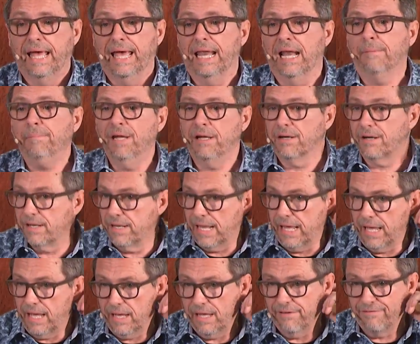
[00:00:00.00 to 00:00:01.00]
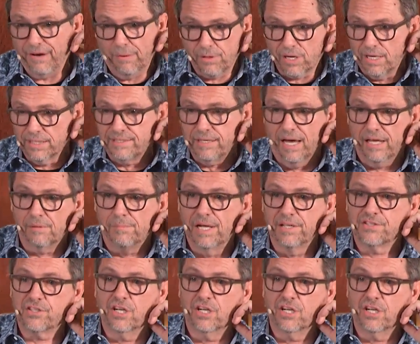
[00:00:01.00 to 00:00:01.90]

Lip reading: And I'm here today, if I were going to title my